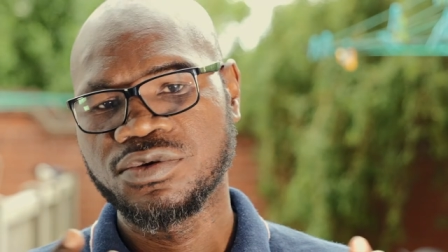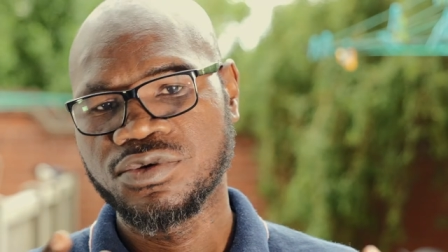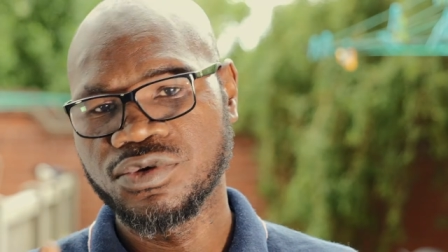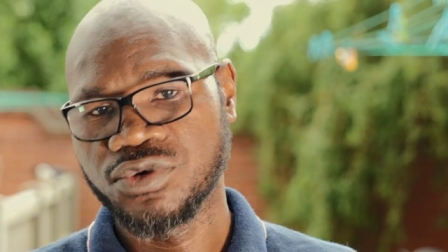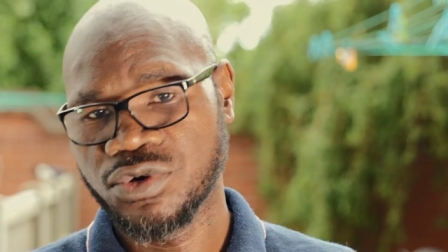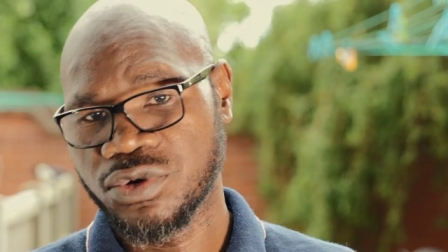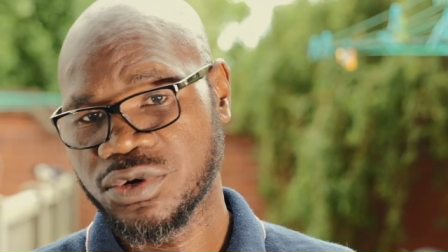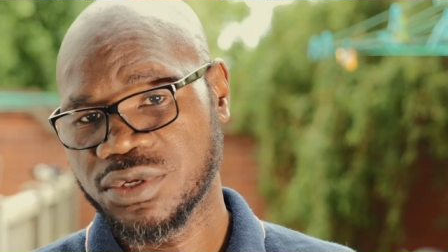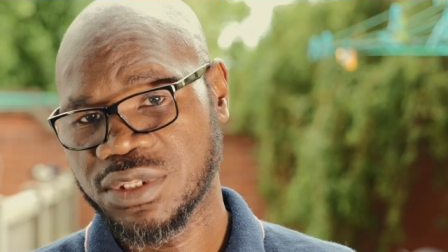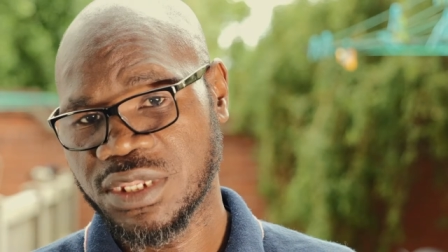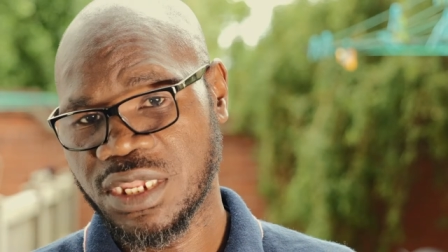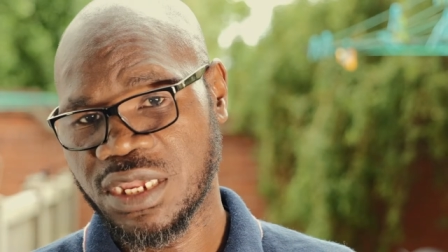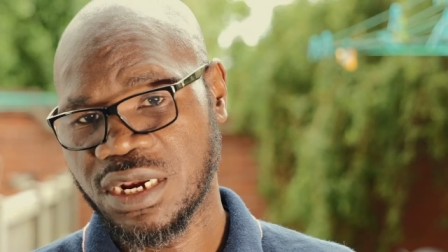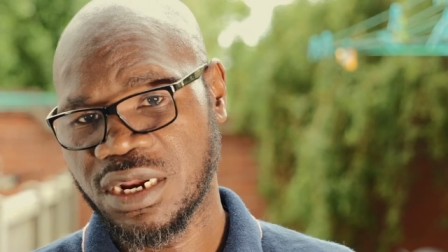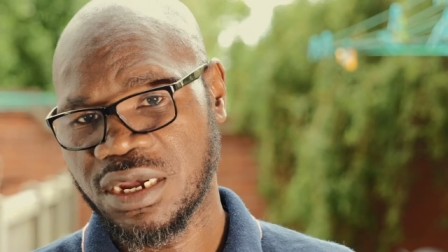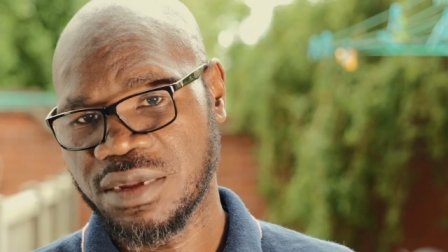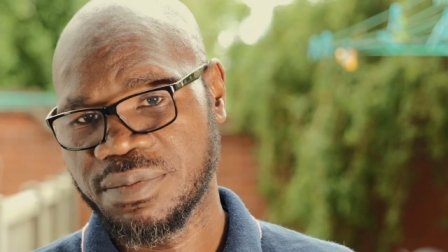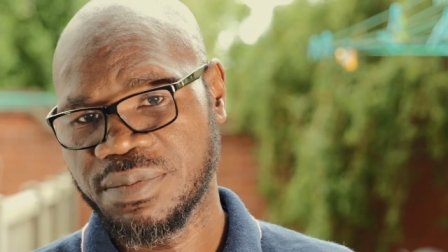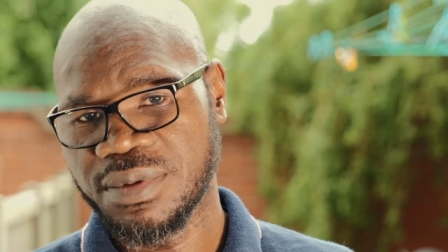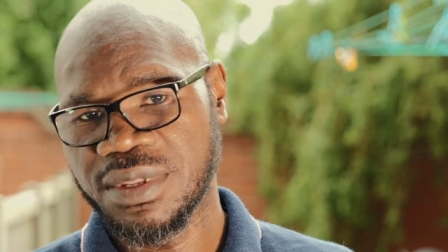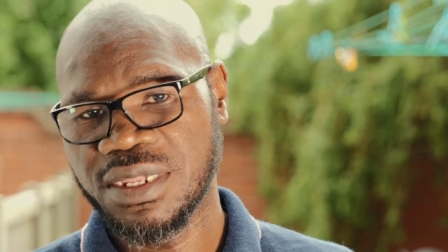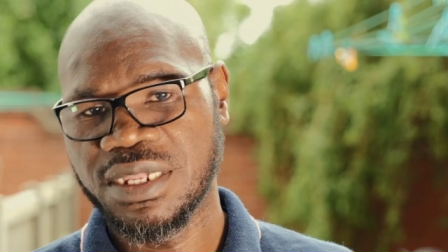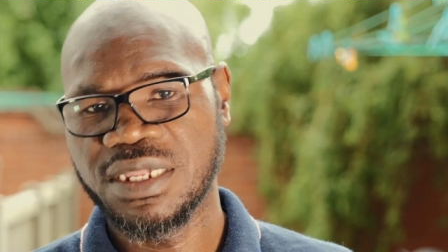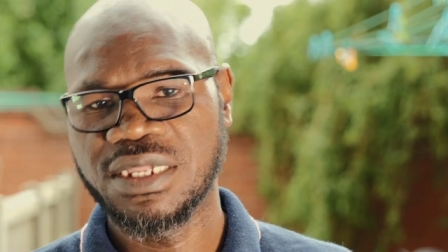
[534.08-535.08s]
Drug
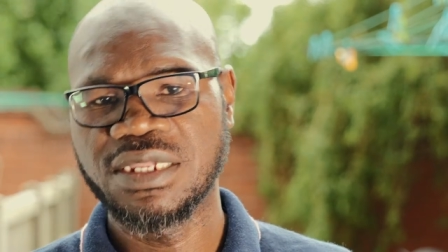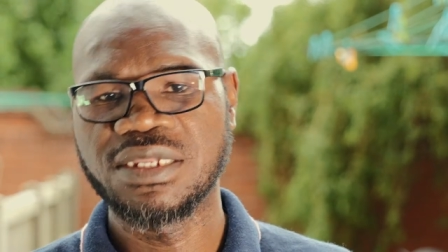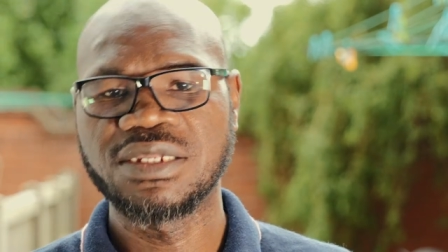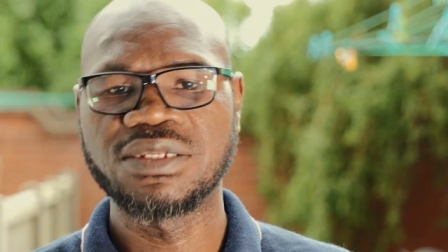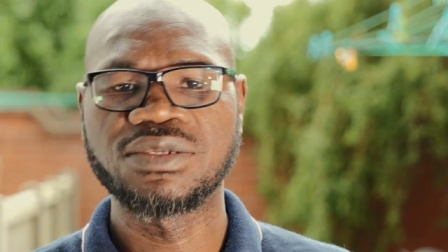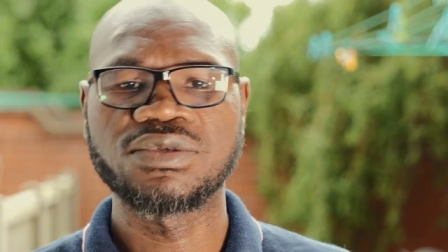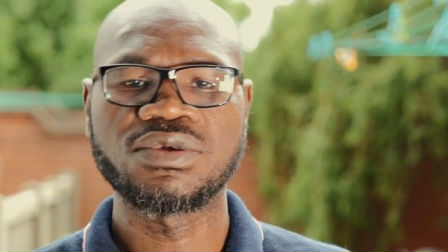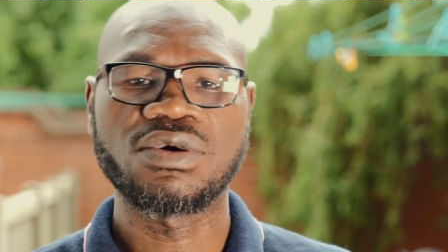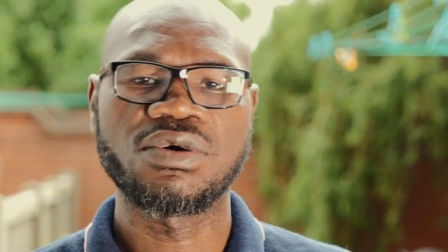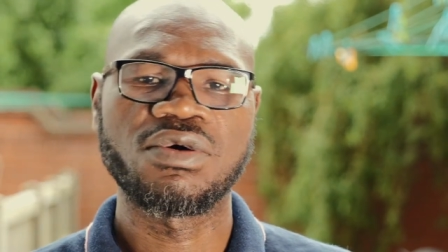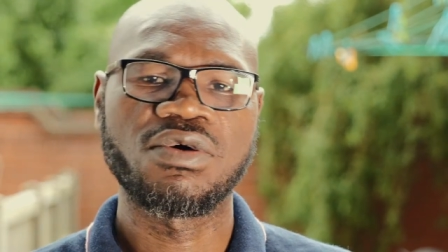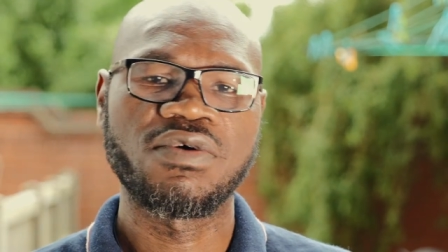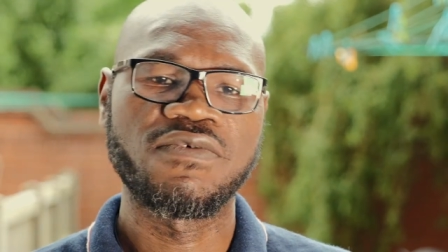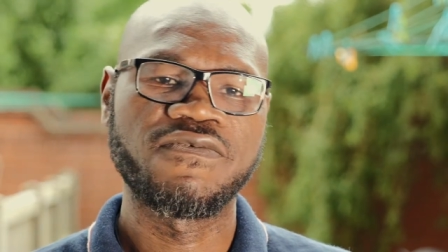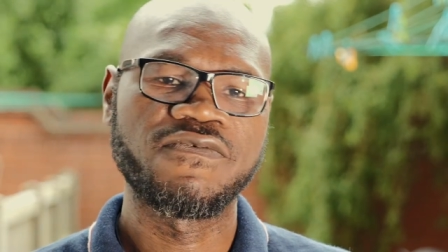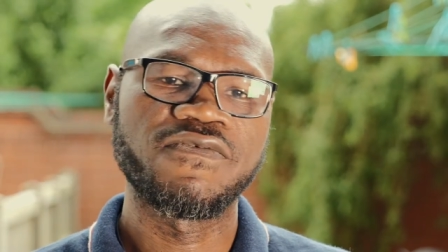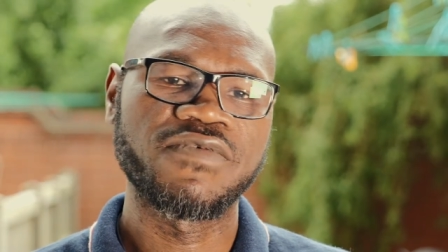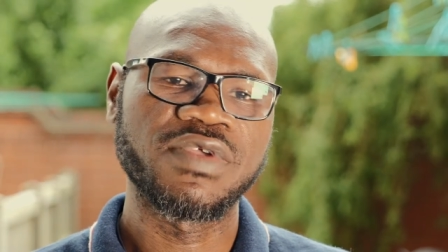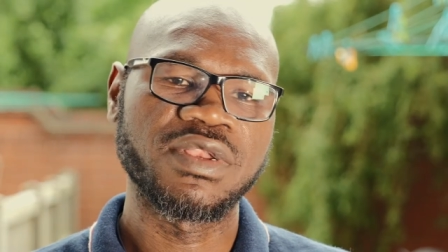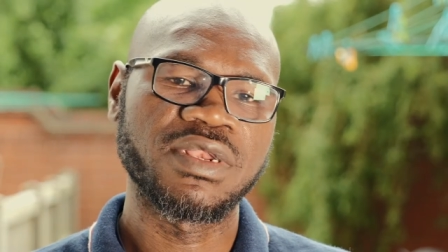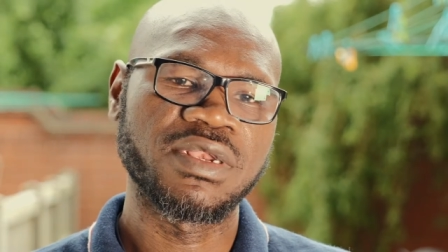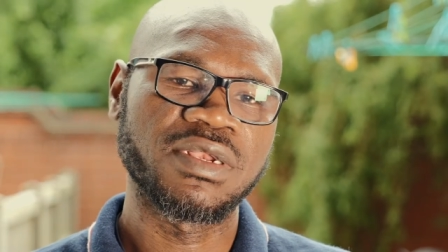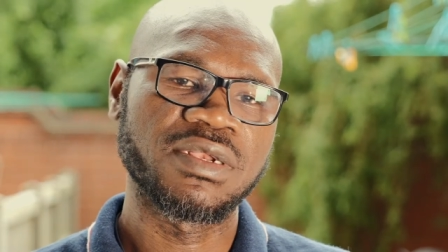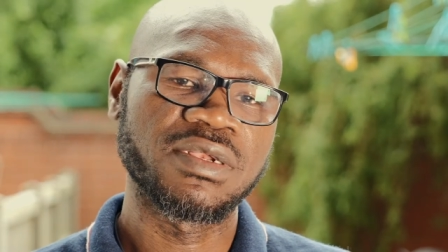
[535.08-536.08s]
therapy is
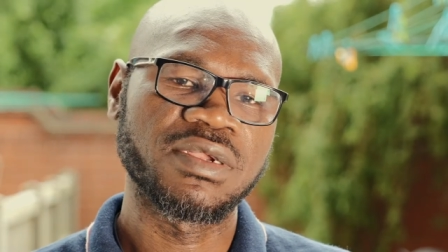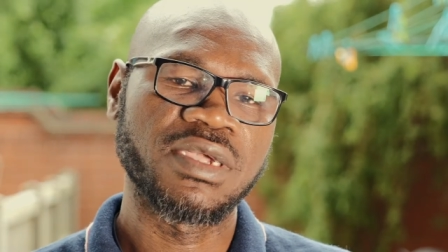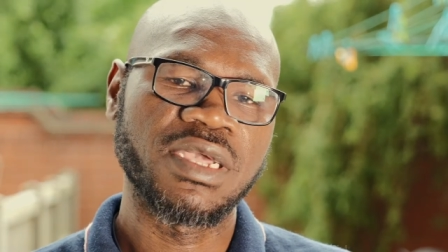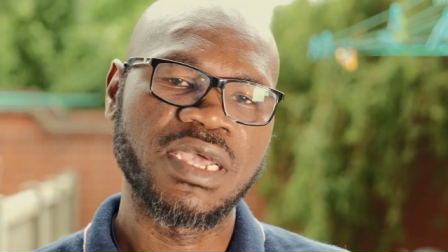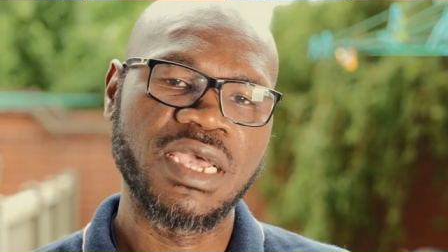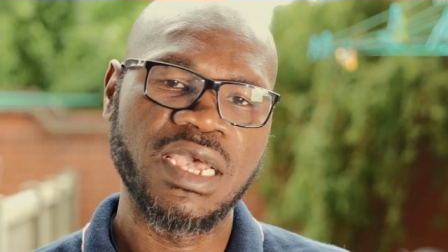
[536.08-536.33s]
often